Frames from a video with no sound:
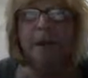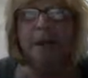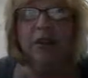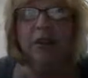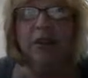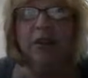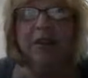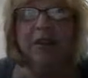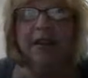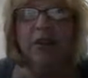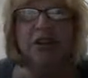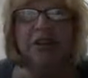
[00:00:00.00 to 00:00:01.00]

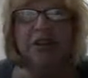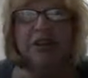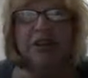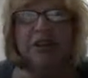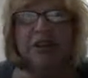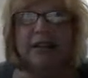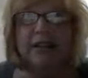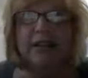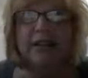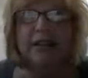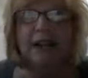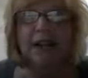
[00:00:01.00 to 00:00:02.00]
utilization of
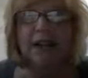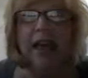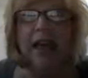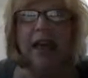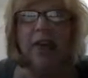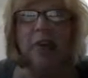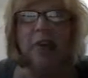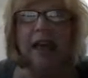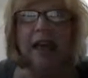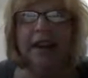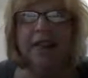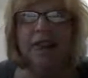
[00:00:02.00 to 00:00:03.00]
services, health
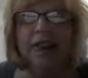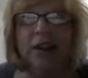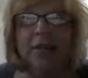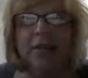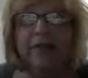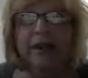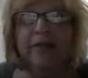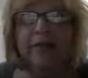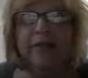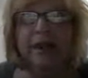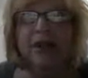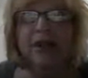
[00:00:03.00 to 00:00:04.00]
plan descriptive
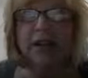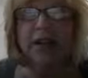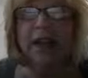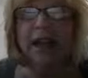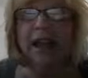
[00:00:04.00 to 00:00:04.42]
information,